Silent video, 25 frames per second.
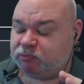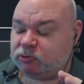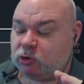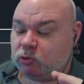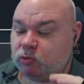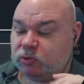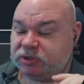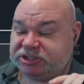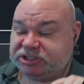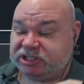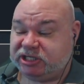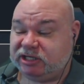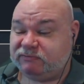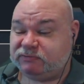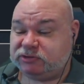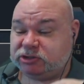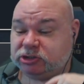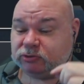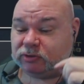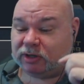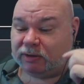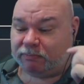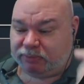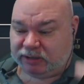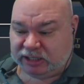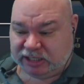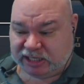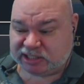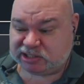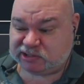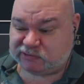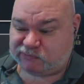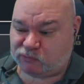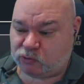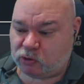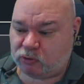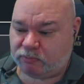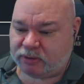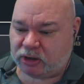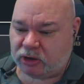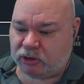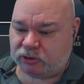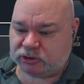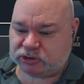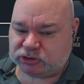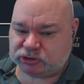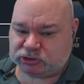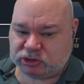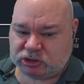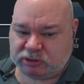which gives you a +4
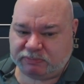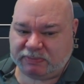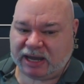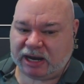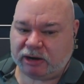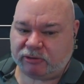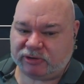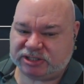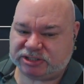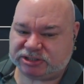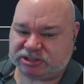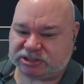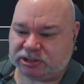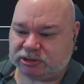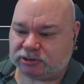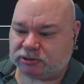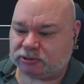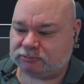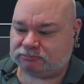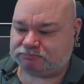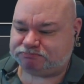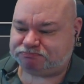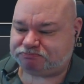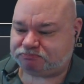bonus to the parry skill.